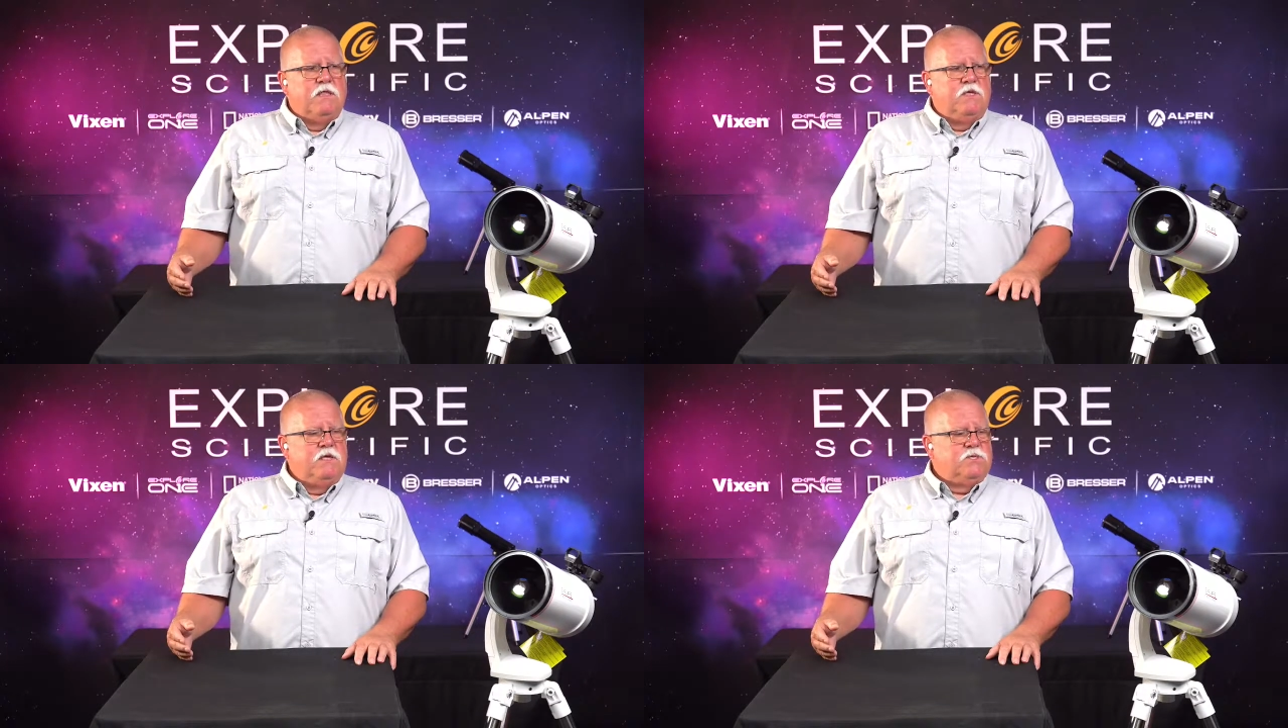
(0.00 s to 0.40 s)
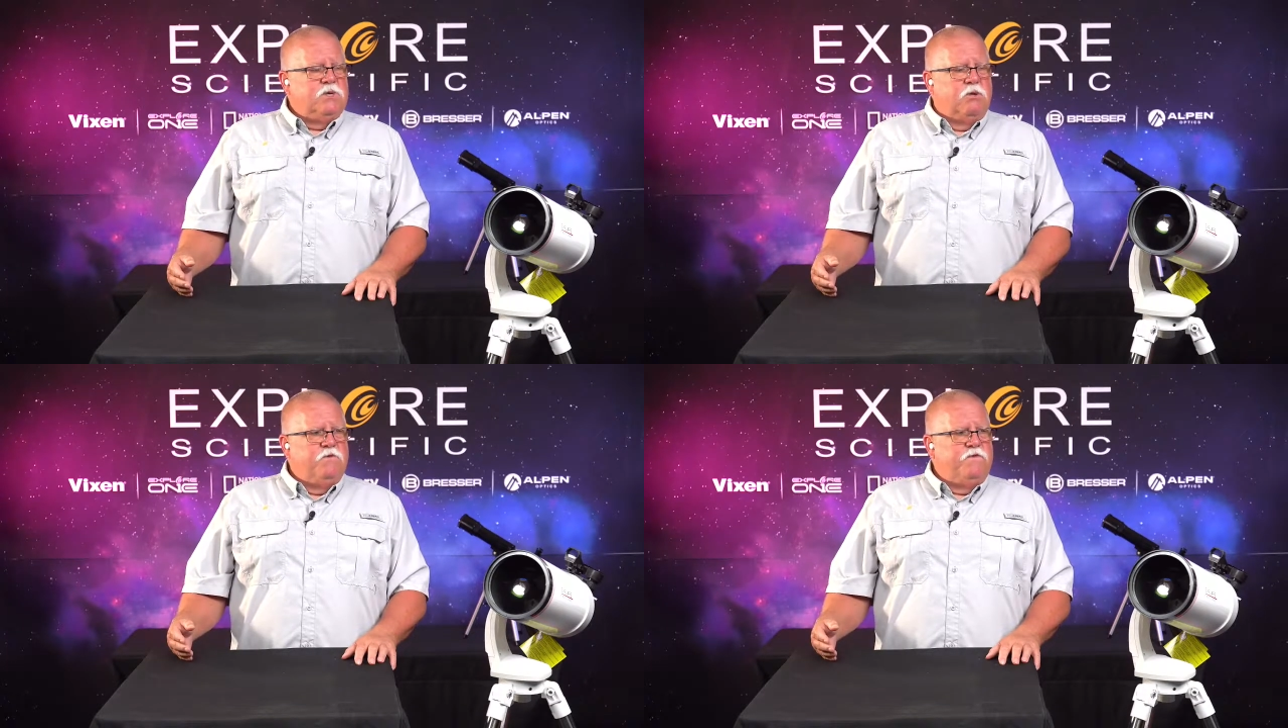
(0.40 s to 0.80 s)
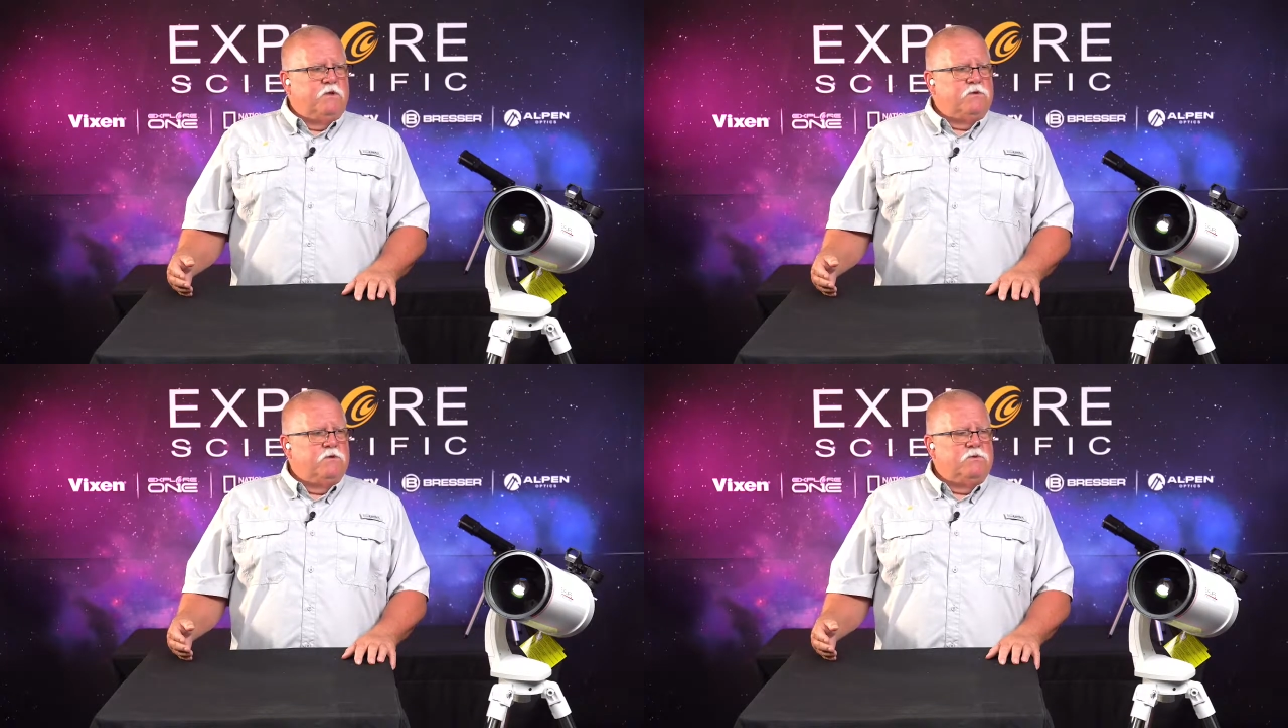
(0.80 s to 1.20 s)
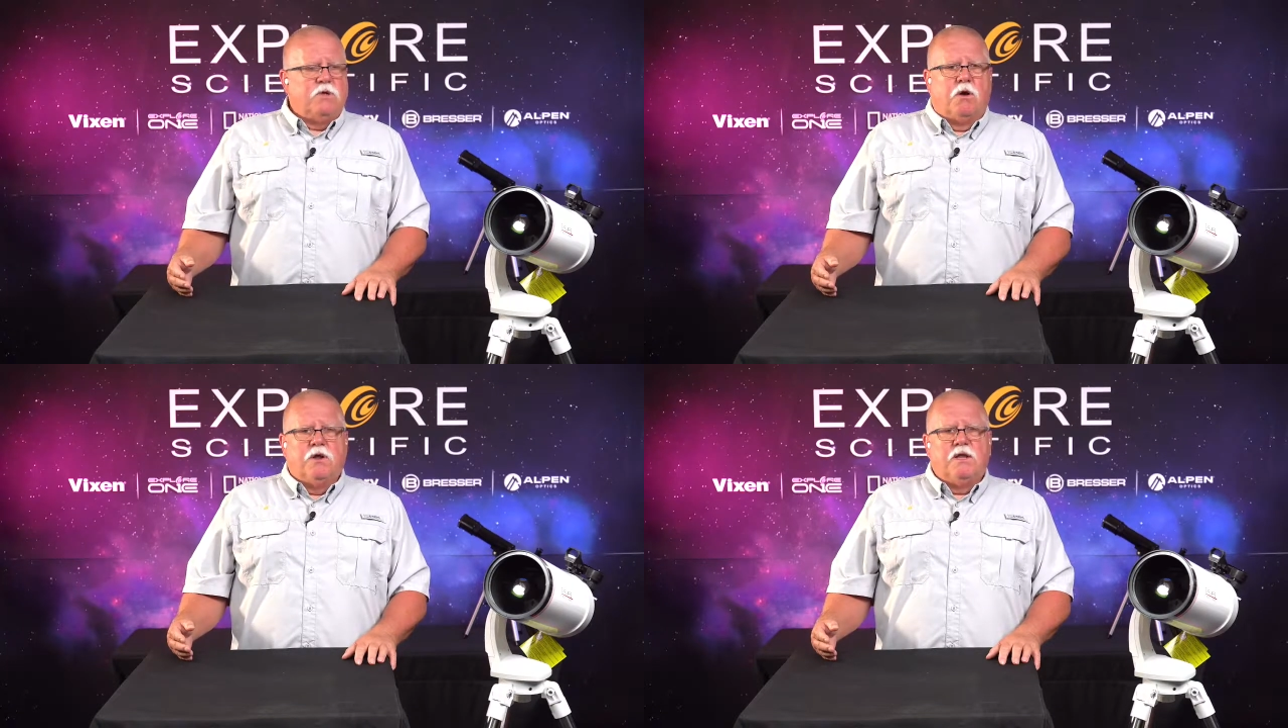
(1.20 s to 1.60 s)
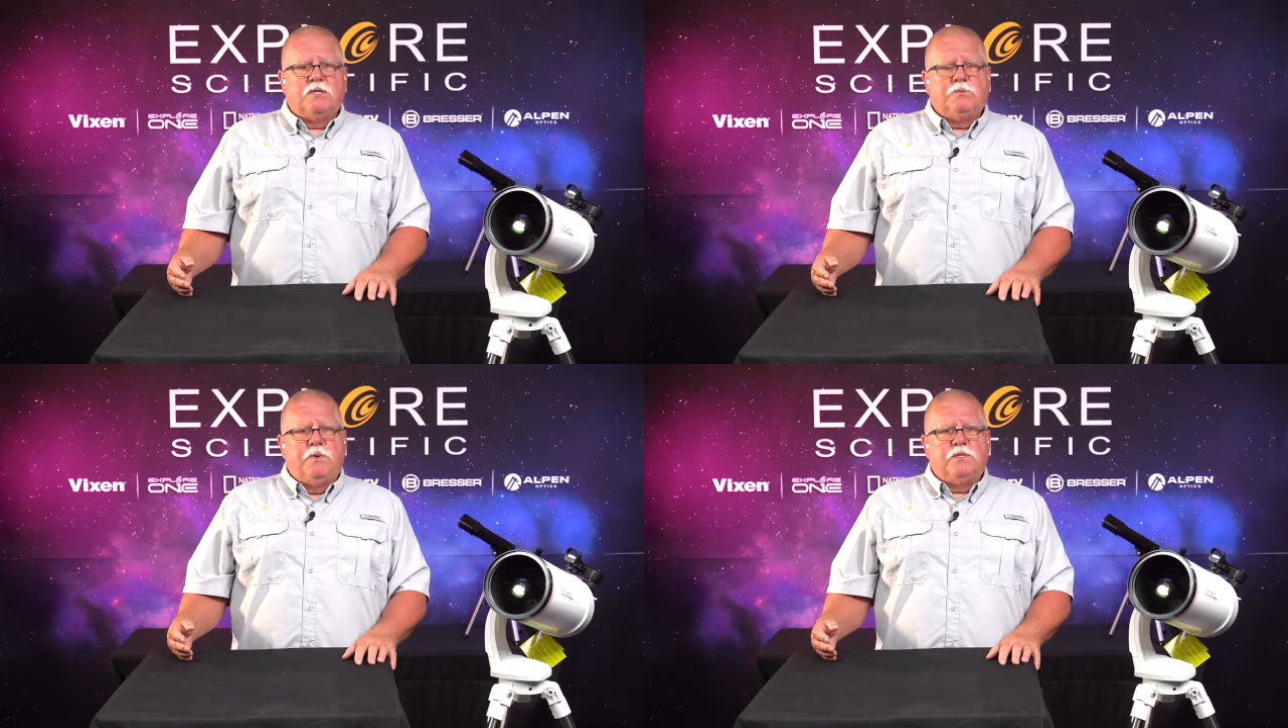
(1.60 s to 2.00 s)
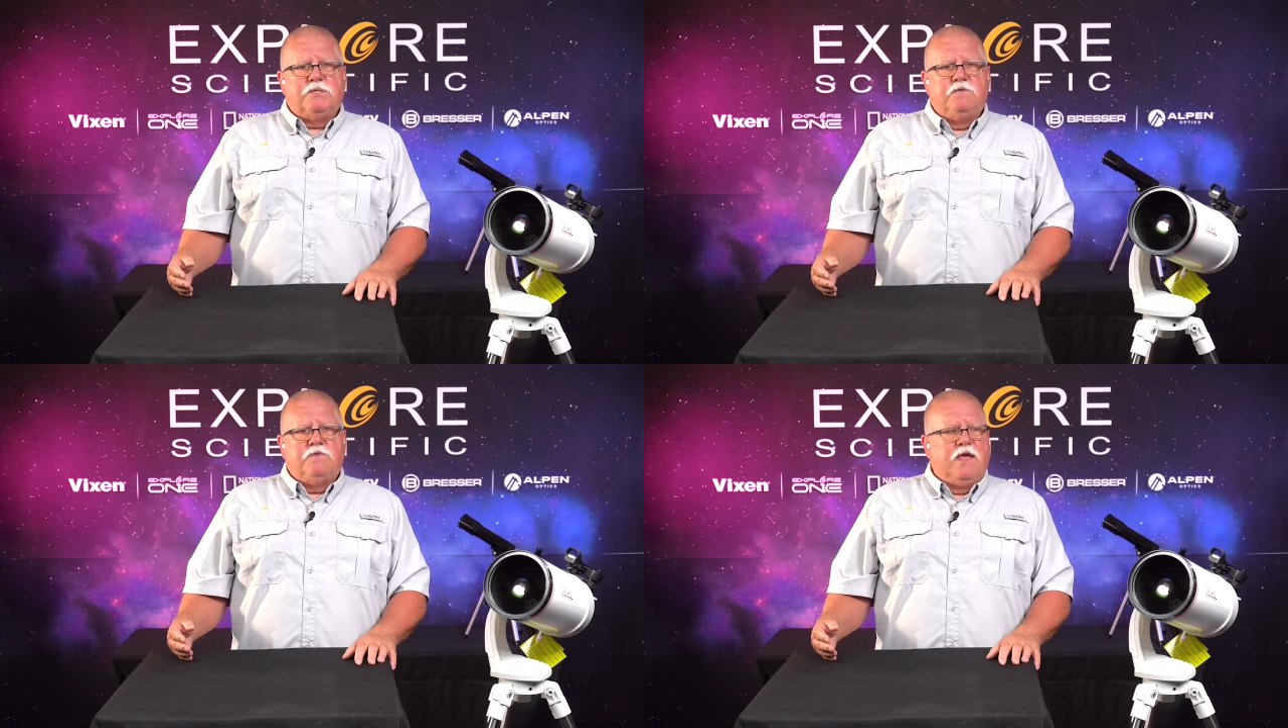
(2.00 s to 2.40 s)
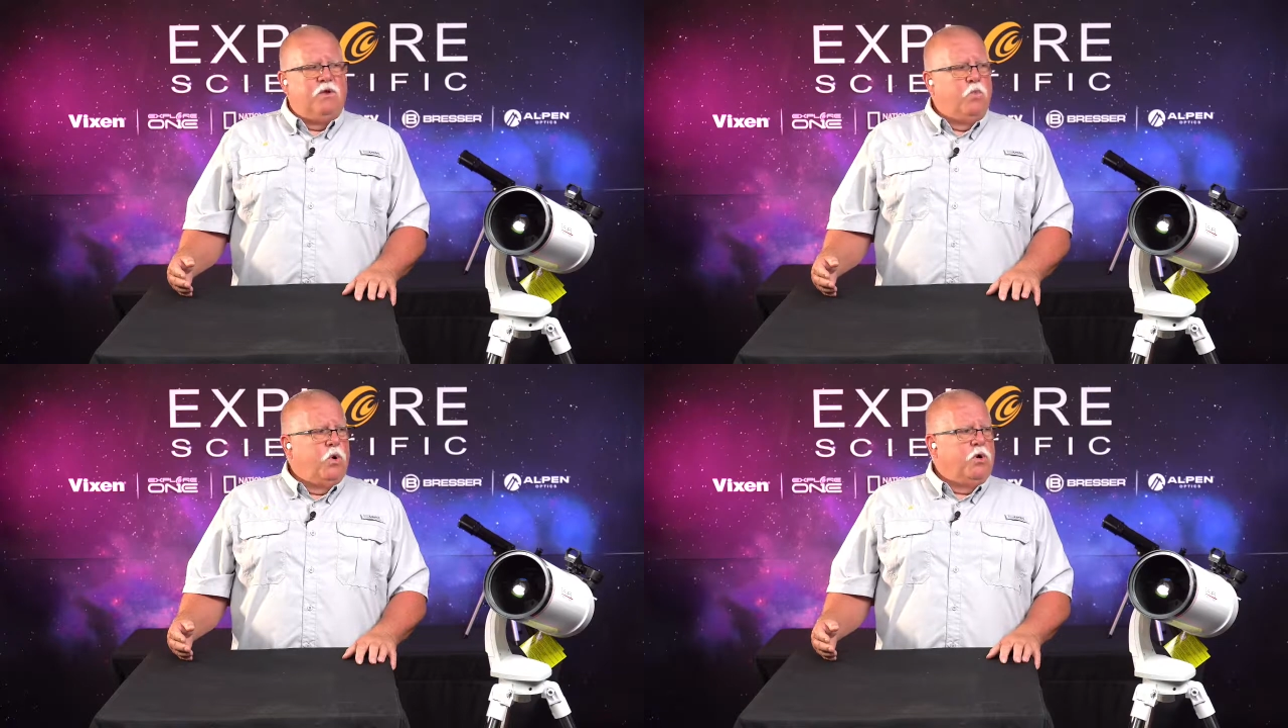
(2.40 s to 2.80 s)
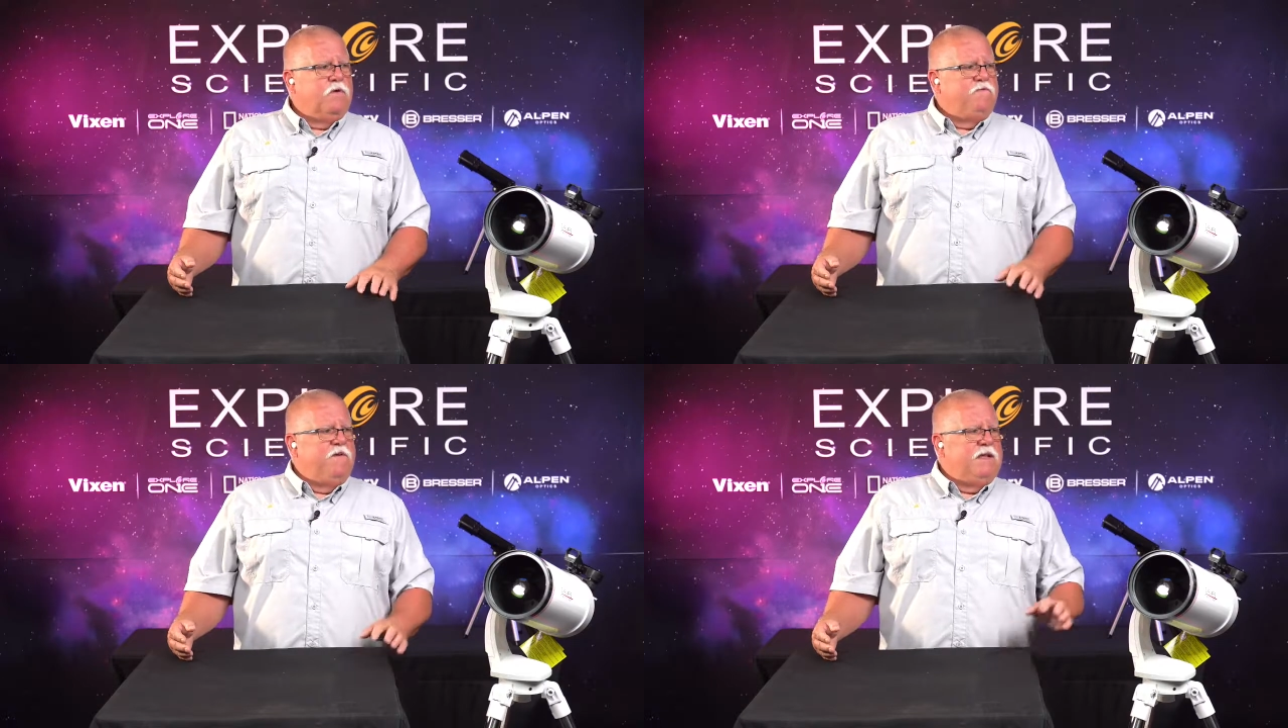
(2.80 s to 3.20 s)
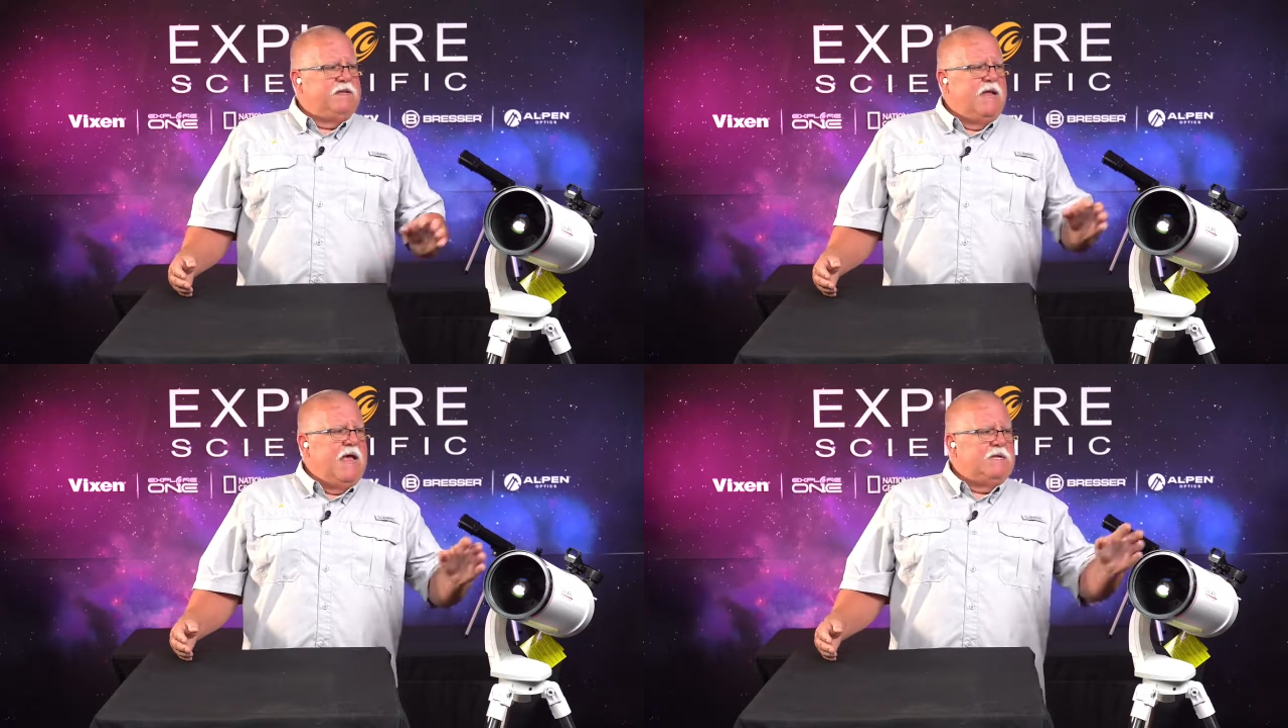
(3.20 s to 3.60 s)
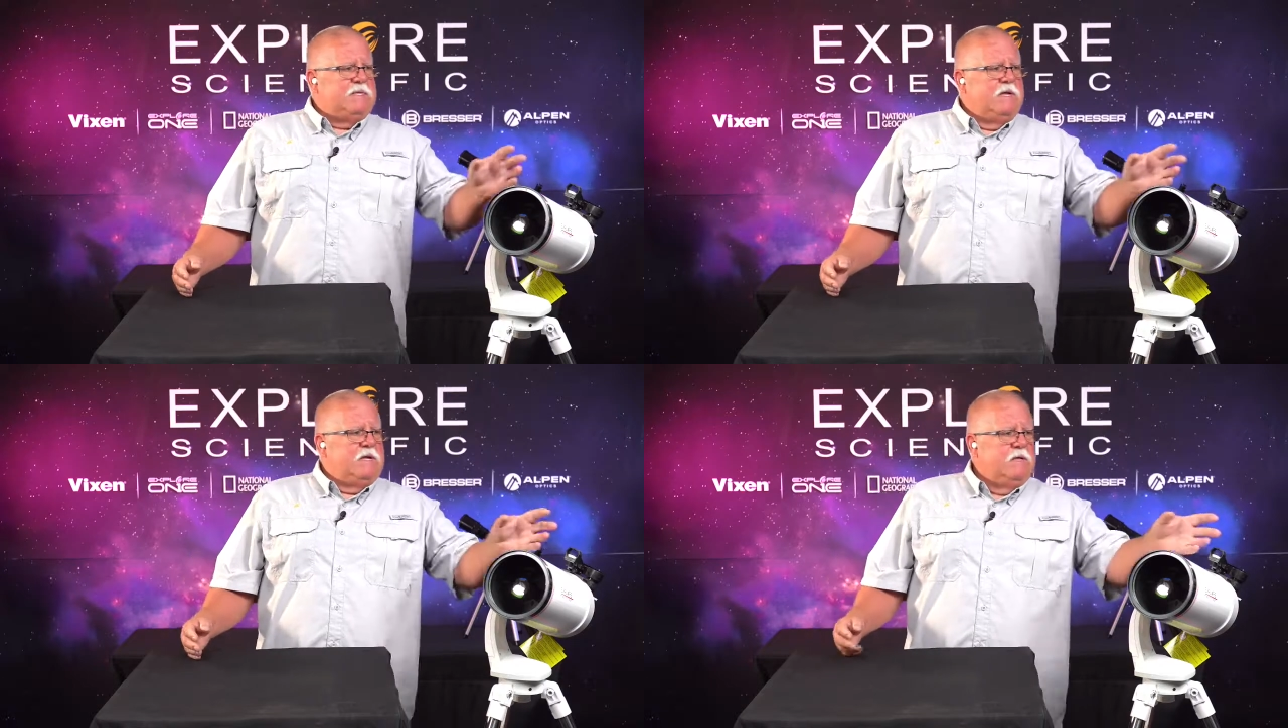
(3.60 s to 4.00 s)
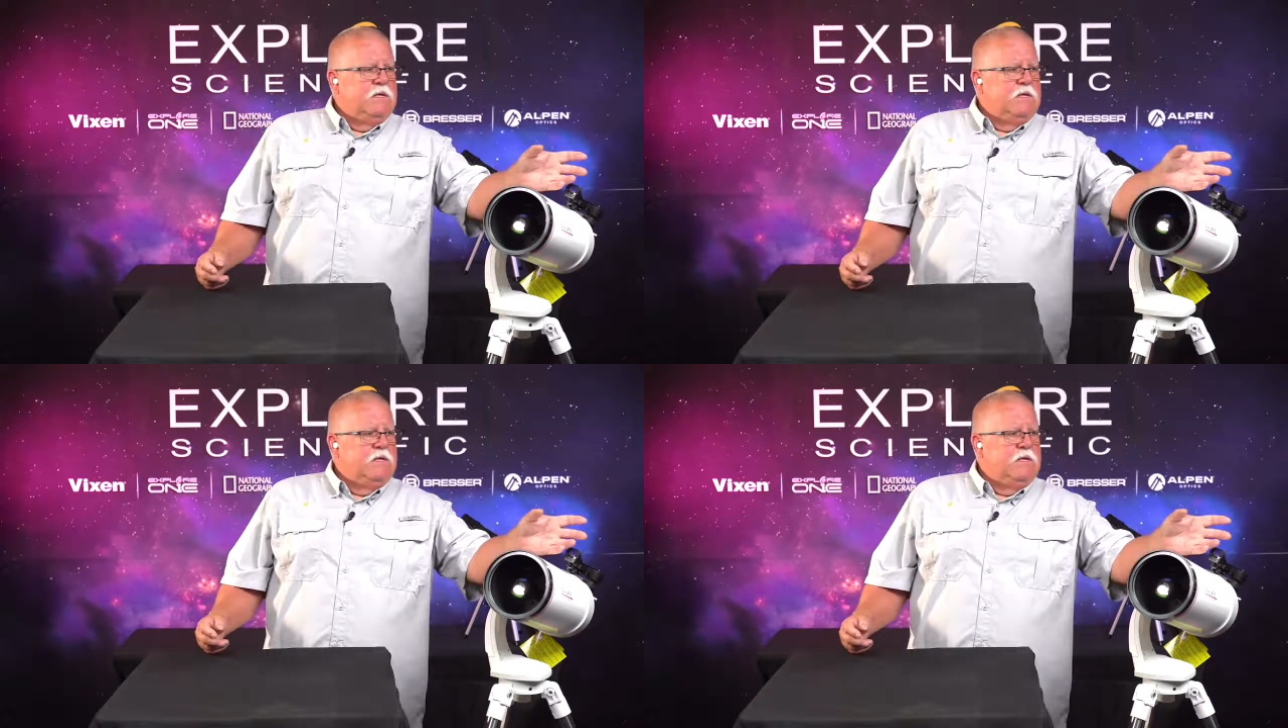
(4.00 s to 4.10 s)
These solar filters are inexpensive and work fantastic.